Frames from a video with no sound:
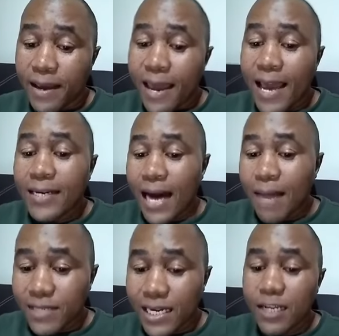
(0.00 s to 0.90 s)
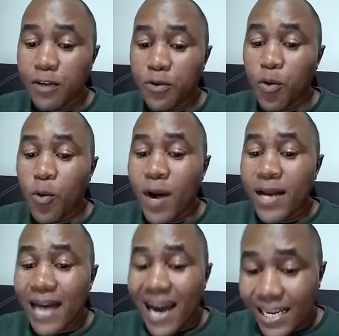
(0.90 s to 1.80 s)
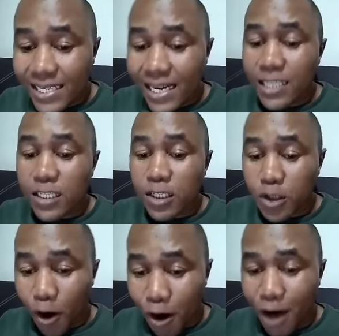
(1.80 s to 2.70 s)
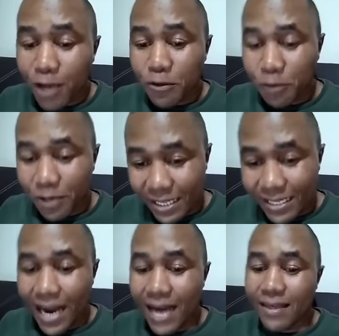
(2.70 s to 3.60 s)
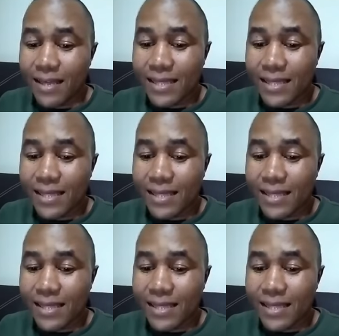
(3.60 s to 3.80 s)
And I'm telling you, when adults talk to each other,